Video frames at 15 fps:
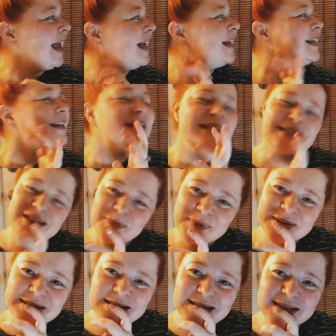is it a
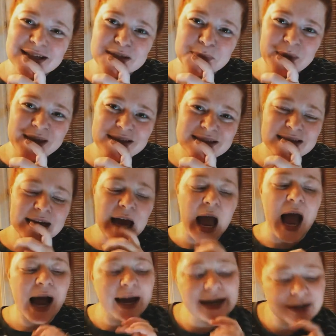business expense? Like,
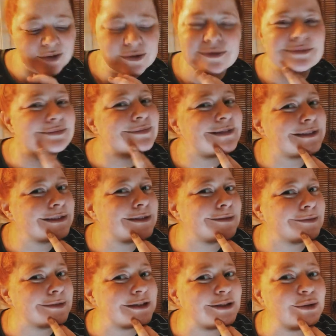I don't I don't
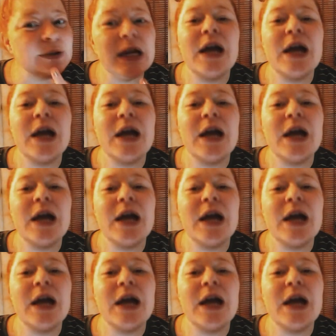know.